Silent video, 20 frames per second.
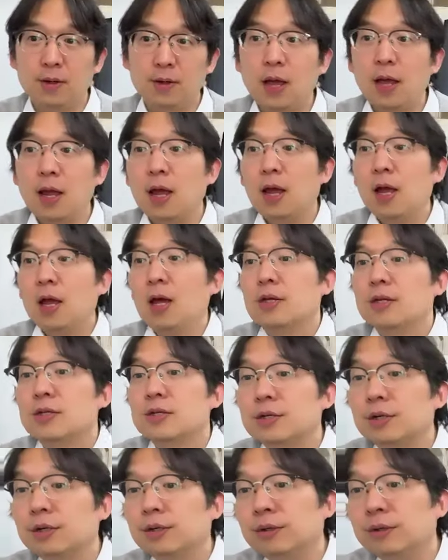Okay,
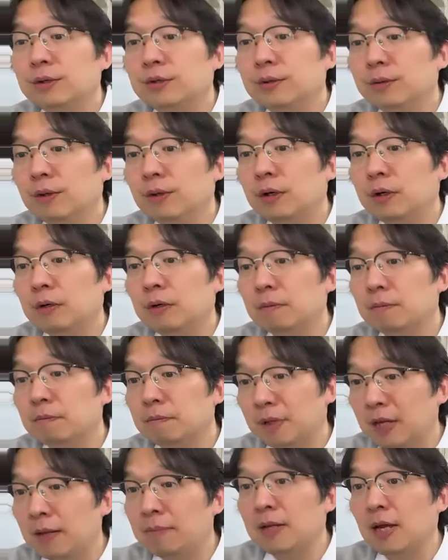
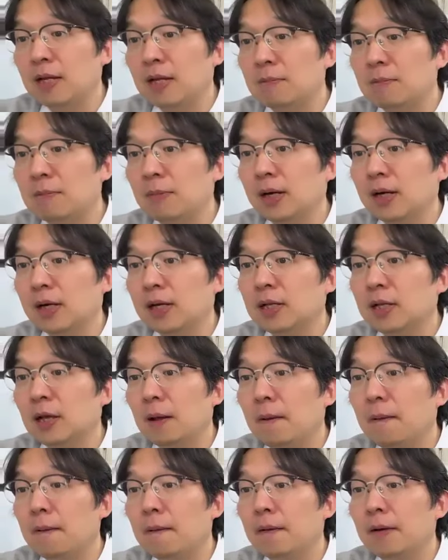so keep that in
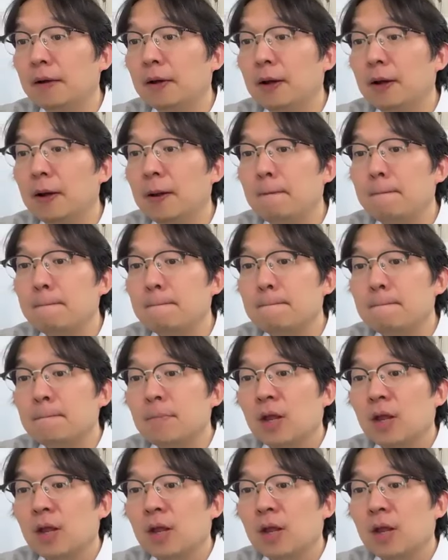mind. Okay,